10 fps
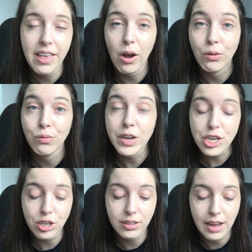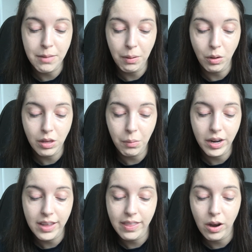They are regional type
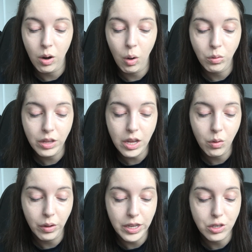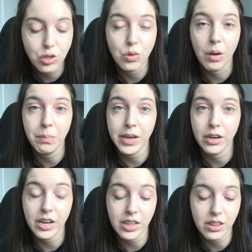Pokemon, and they are only going to
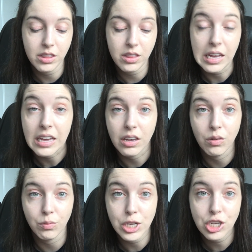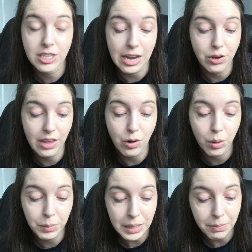appear in the regions that they
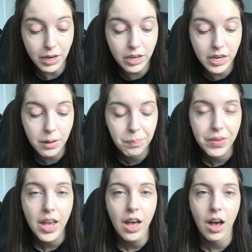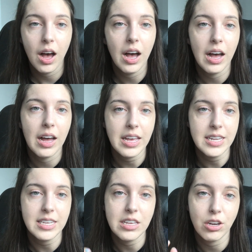normally appear in.
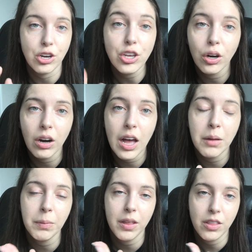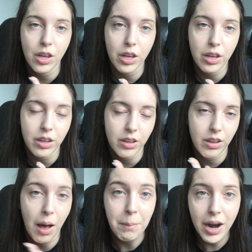It's either Europe, the
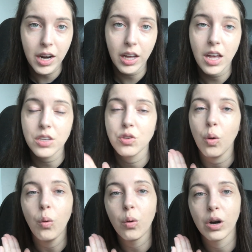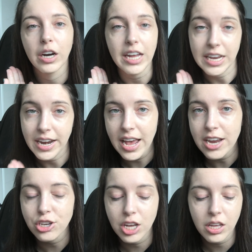Americas, or in
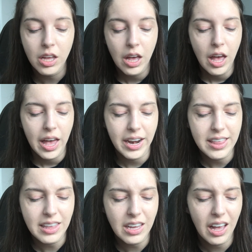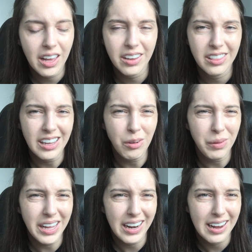Asia. And I think
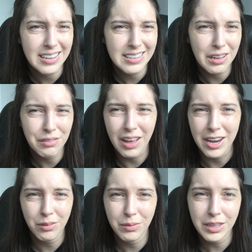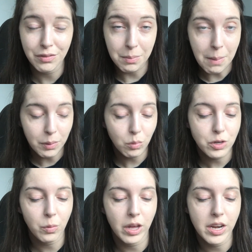we get Azelf. I don't really remember
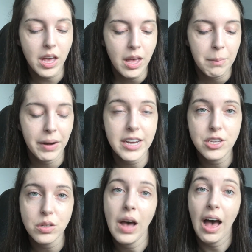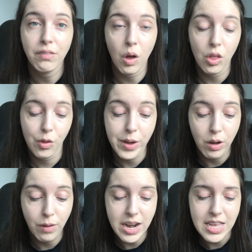which one, but I do have all three
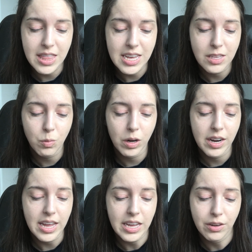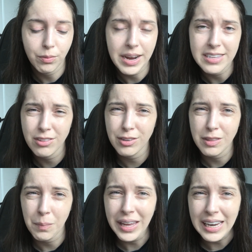already. These were in raids either at
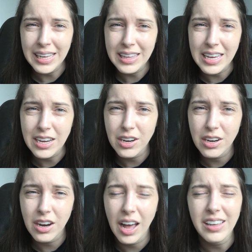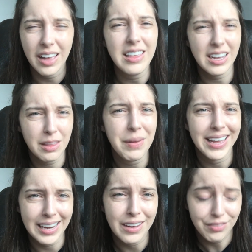the beginning of the year, I think at the
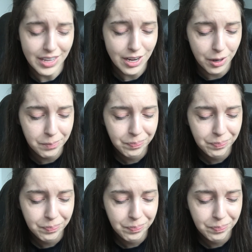beginning of the year.